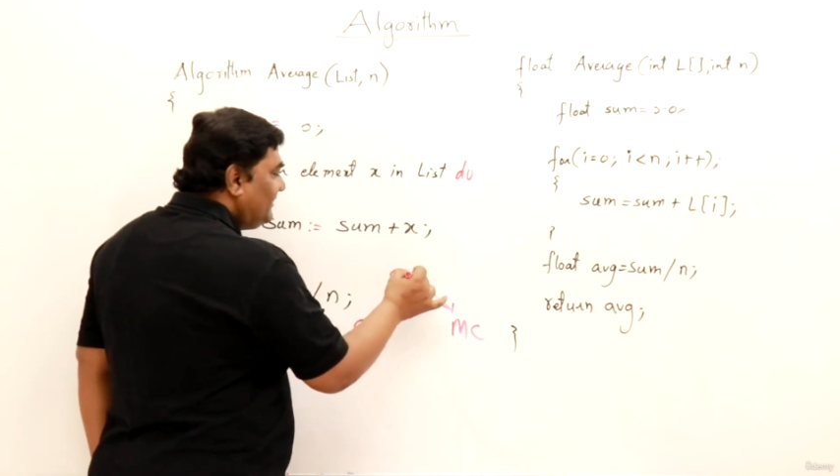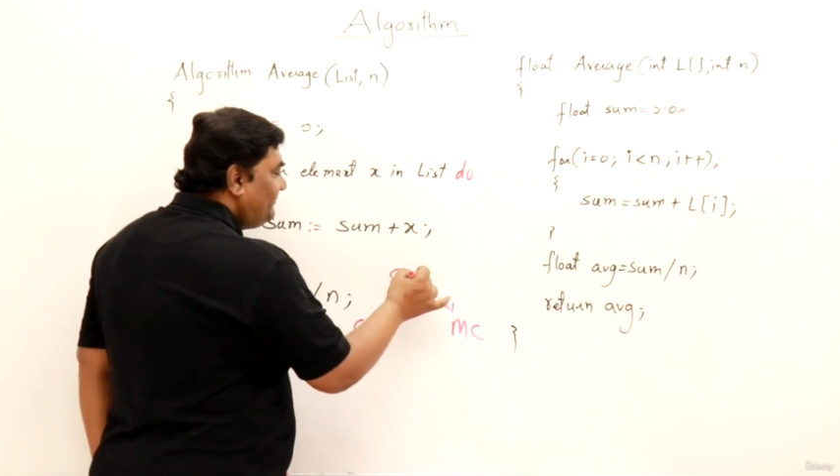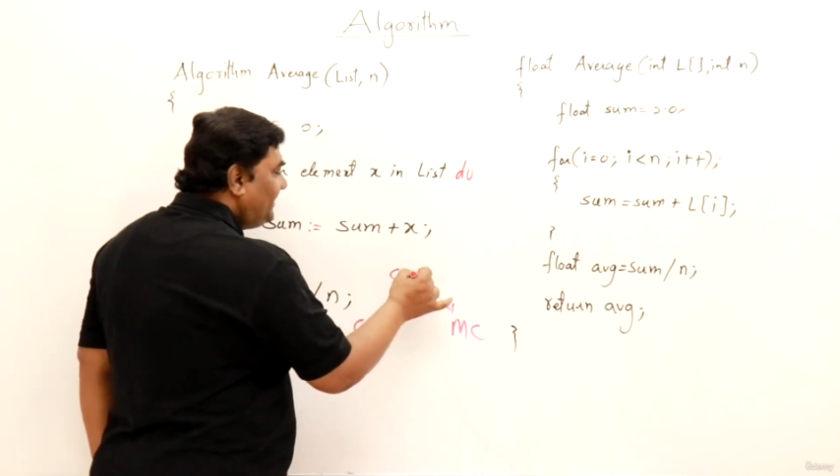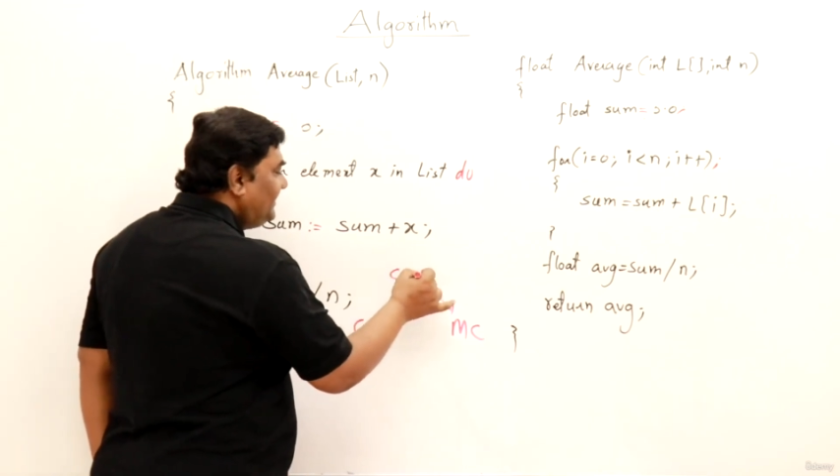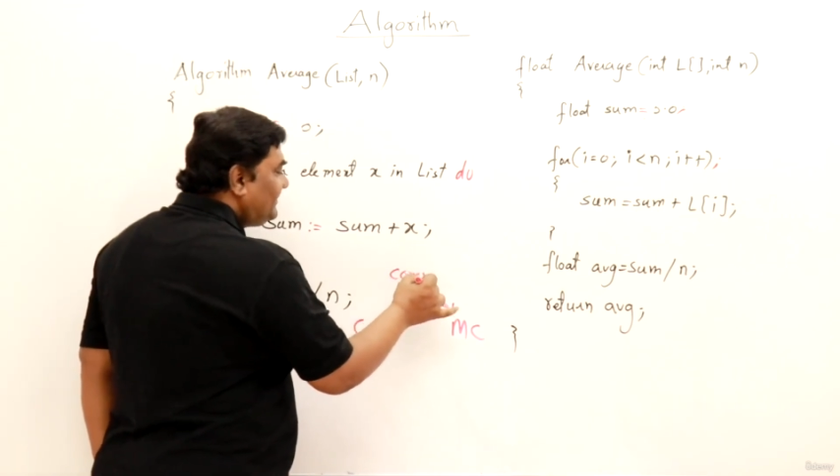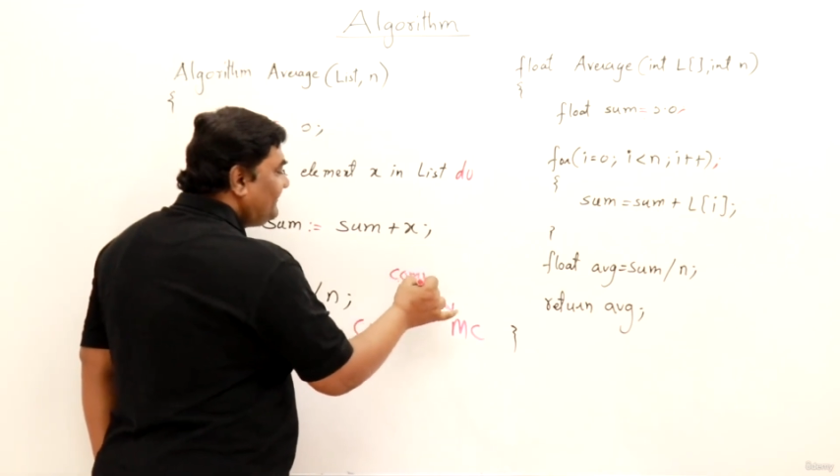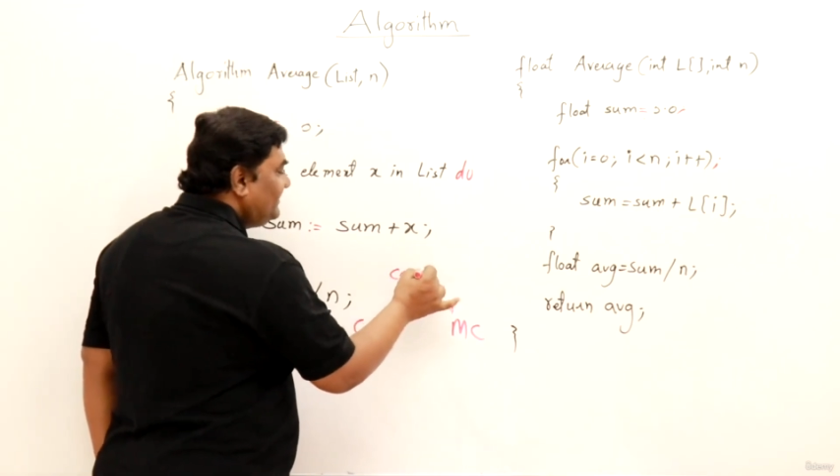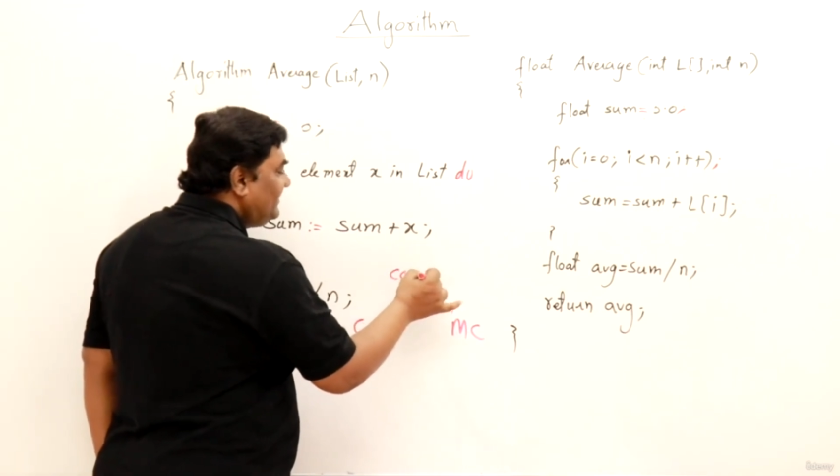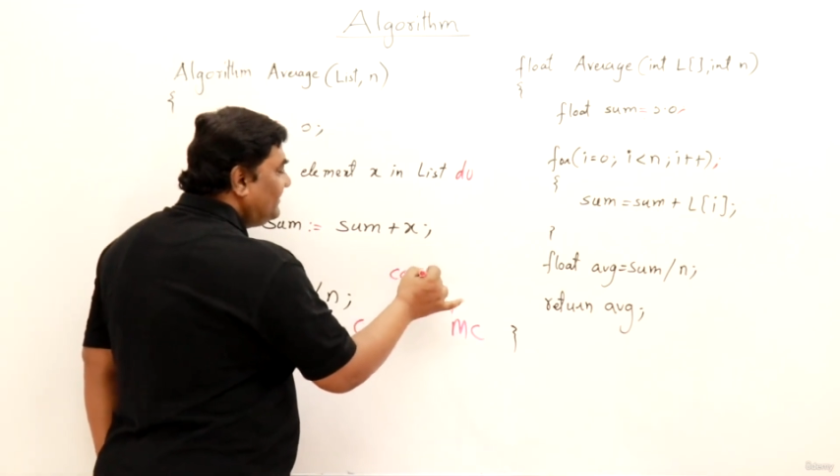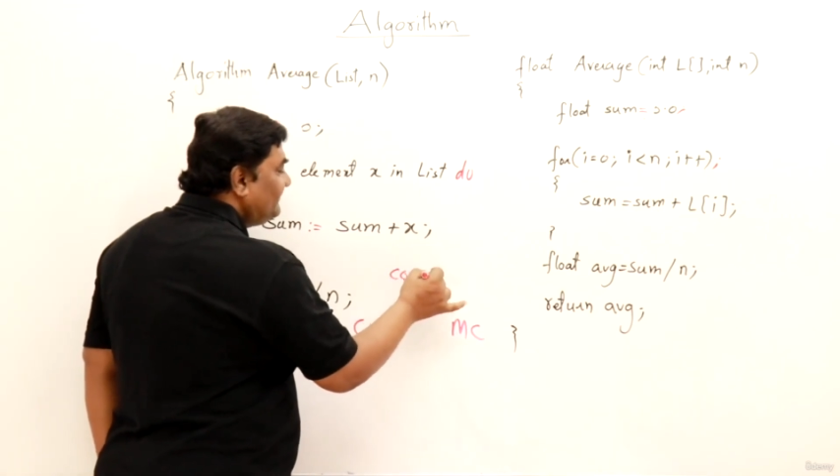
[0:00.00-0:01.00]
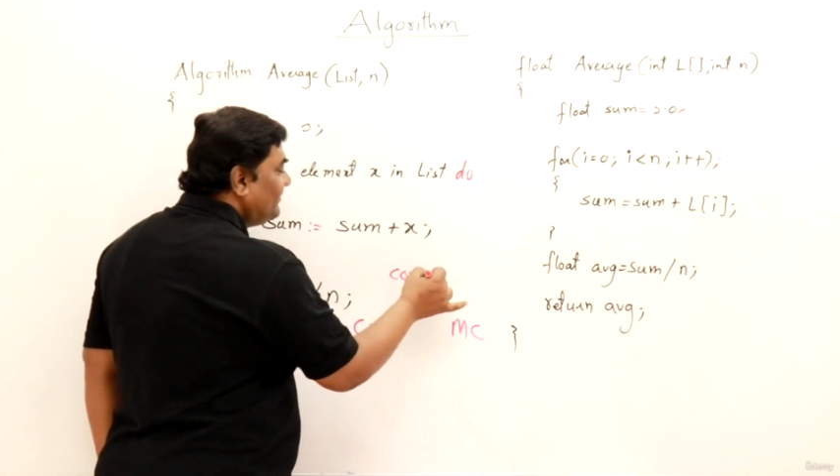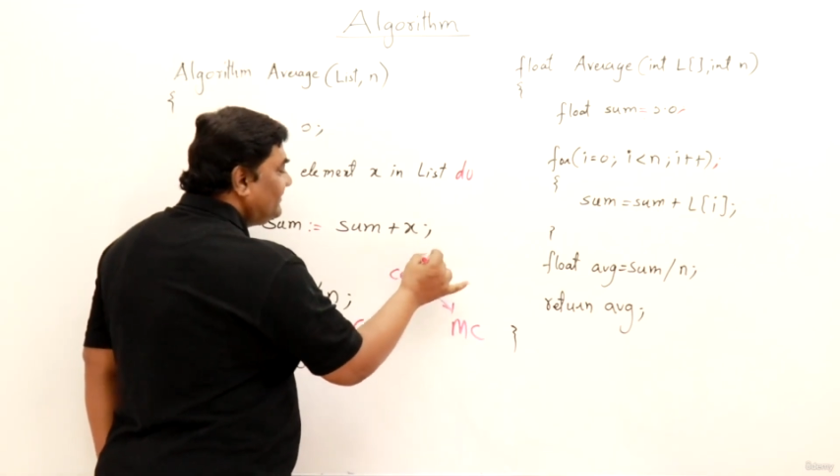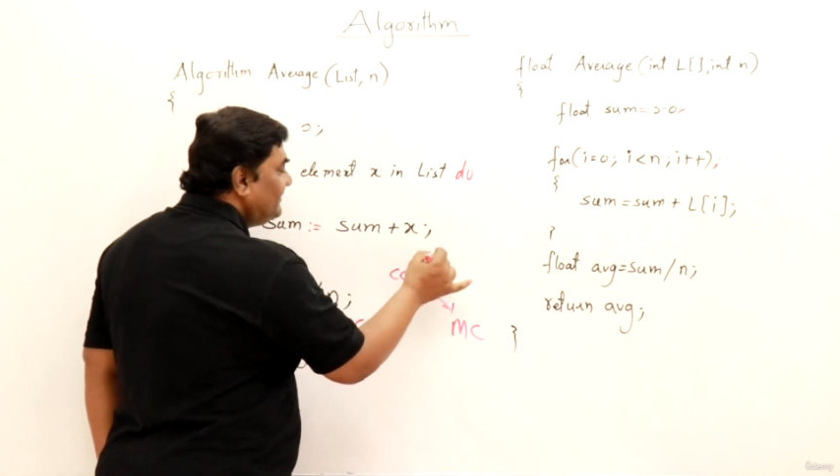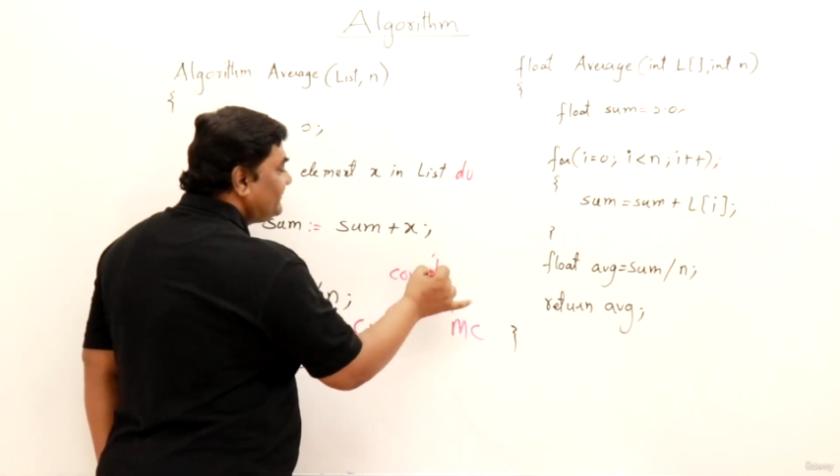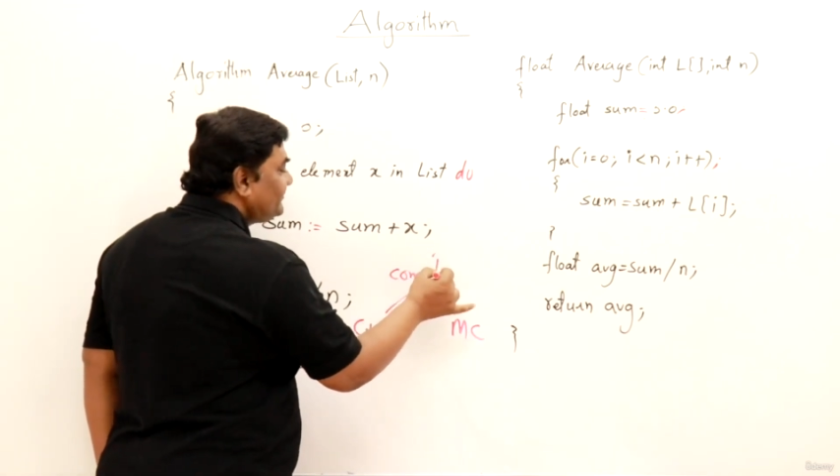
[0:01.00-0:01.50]
Compiler will
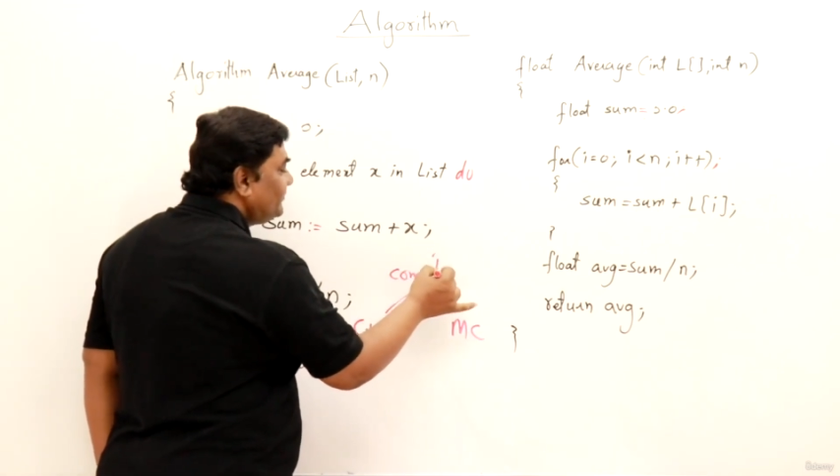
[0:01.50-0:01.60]
convert this.